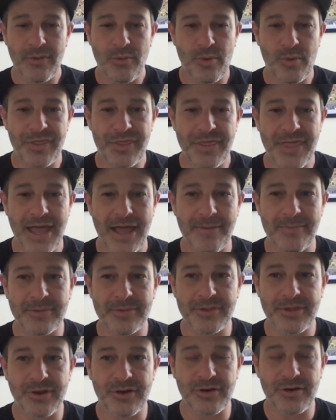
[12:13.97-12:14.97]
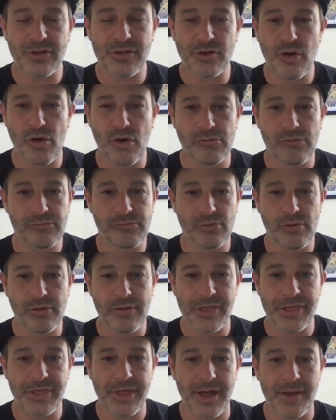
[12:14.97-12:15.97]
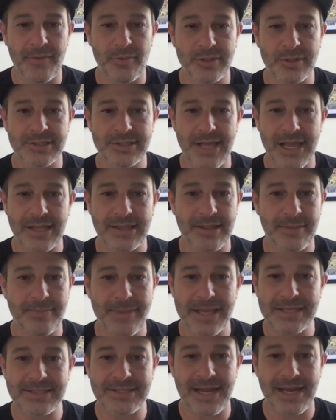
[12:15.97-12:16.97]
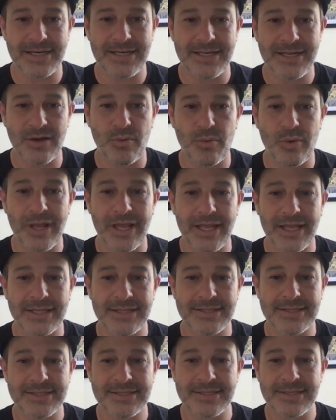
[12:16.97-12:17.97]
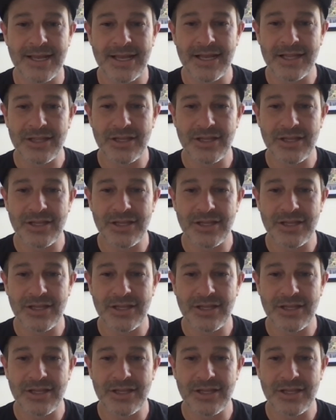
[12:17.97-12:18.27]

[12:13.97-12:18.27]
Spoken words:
with them their whole rule of thumb was like the best idea wins.